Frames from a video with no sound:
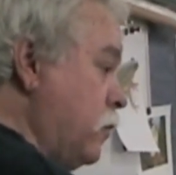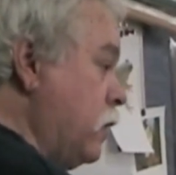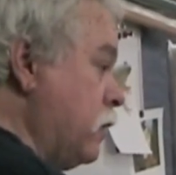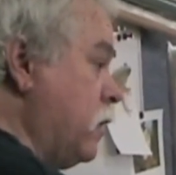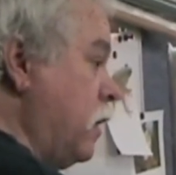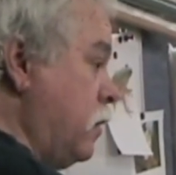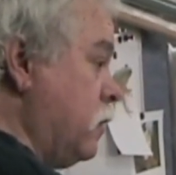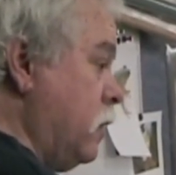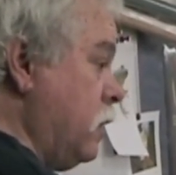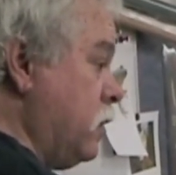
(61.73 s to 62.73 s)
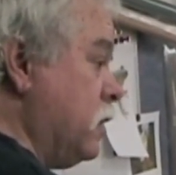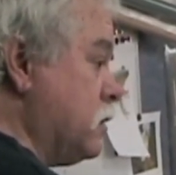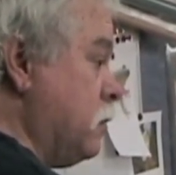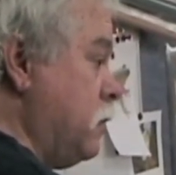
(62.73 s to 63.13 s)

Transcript: What they do is they spend their